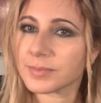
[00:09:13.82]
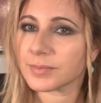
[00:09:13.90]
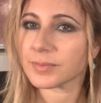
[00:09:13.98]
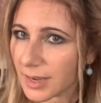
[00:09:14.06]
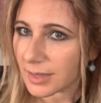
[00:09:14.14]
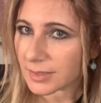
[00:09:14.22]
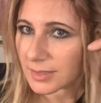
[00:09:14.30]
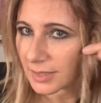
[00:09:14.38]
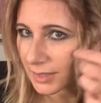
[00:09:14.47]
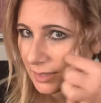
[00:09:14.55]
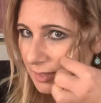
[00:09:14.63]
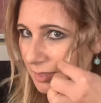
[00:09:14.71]
Our
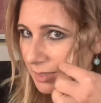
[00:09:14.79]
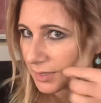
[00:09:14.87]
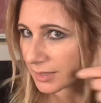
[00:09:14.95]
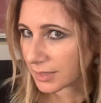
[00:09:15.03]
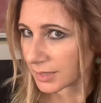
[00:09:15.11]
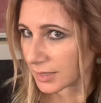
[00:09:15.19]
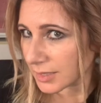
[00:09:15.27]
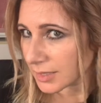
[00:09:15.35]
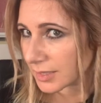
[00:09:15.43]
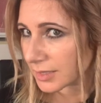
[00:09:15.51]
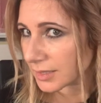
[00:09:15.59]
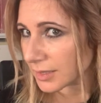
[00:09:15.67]
second
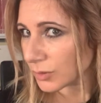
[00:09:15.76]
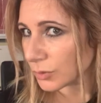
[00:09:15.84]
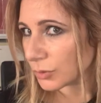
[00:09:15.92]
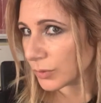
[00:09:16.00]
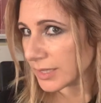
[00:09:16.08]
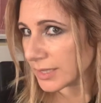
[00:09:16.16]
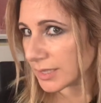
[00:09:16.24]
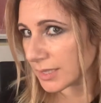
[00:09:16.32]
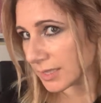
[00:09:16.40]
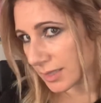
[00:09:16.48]
little twist.